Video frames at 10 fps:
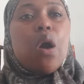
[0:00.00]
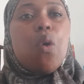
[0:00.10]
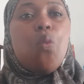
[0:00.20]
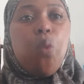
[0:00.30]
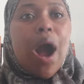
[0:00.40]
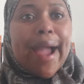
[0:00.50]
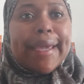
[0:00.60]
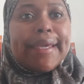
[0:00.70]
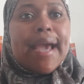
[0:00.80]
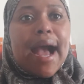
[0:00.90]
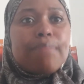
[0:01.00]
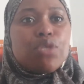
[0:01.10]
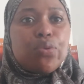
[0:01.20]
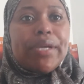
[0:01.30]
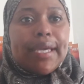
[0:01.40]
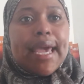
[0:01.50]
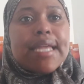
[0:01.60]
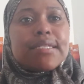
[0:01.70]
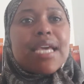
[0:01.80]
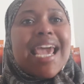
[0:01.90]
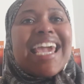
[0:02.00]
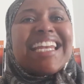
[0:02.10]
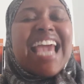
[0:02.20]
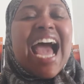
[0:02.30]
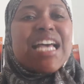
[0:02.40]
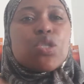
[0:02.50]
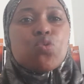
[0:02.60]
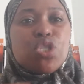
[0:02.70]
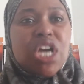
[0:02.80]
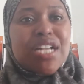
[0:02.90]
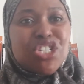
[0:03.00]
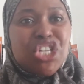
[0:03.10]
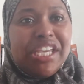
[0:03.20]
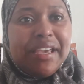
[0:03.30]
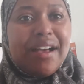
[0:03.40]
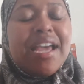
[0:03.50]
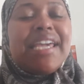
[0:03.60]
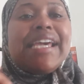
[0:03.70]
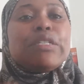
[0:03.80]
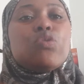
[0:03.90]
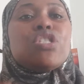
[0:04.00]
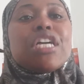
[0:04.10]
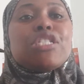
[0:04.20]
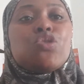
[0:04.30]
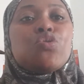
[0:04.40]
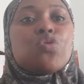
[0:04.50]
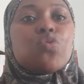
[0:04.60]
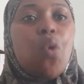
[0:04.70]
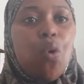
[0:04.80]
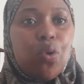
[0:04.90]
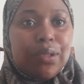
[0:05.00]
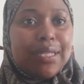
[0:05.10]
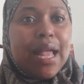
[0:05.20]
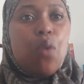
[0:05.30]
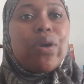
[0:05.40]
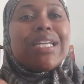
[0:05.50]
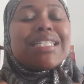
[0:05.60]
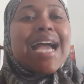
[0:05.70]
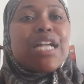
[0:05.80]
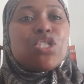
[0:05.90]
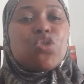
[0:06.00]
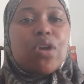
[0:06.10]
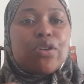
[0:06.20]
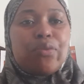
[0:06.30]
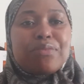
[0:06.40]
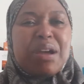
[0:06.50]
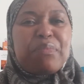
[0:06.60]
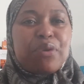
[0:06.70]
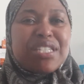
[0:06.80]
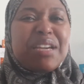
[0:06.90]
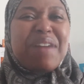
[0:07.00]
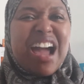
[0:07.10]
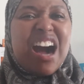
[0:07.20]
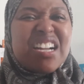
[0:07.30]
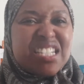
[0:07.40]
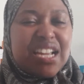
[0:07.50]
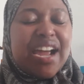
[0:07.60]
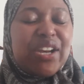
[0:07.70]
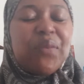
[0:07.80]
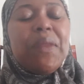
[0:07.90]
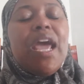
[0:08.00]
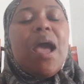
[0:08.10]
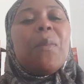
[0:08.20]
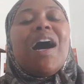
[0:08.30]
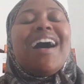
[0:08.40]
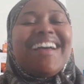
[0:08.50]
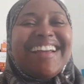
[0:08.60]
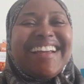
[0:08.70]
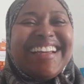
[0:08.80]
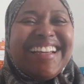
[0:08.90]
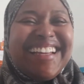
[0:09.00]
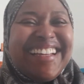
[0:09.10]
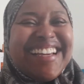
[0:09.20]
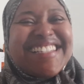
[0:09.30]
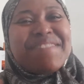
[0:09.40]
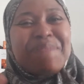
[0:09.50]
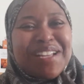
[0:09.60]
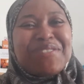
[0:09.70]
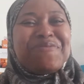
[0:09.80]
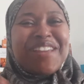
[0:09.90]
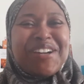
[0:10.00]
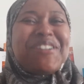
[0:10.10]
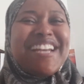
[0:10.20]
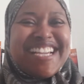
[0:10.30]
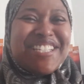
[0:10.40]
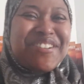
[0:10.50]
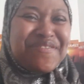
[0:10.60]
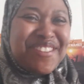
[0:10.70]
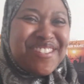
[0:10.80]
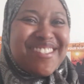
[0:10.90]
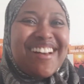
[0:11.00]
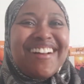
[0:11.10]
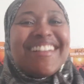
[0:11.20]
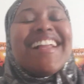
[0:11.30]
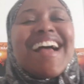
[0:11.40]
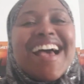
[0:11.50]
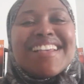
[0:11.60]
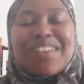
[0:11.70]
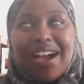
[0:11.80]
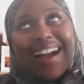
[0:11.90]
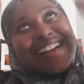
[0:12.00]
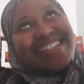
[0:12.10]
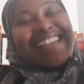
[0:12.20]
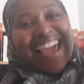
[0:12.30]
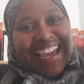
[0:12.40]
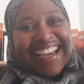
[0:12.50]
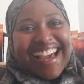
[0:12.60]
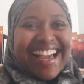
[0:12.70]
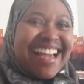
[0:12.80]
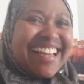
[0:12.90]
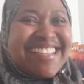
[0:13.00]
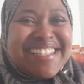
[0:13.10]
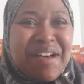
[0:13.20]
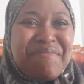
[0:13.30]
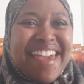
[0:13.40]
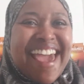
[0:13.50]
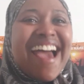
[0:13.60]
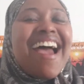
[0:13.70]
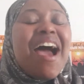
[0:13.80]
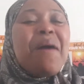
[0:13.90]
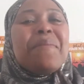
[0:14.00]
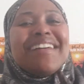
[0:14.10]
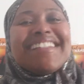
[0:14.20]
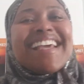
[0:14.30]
why I'm doing it, and it has to touch here, it has to touch your soul. When it touches you, I know I'm pointing my heart, I know, but it's part of the connection of your soul, so I can't say it's up there, but